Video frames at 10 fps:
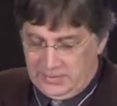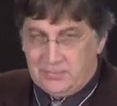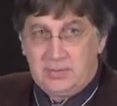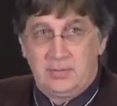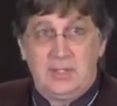
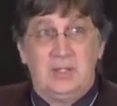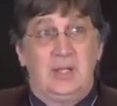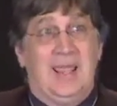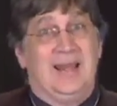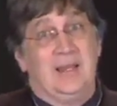
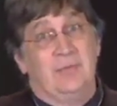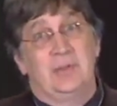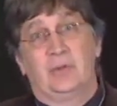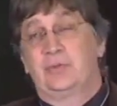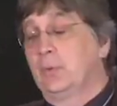Even
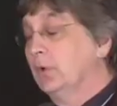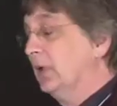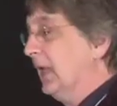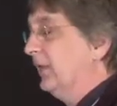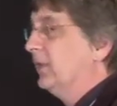those who were
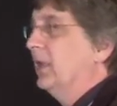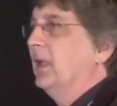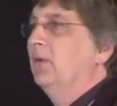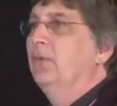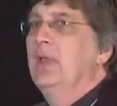Alaska
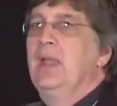Native,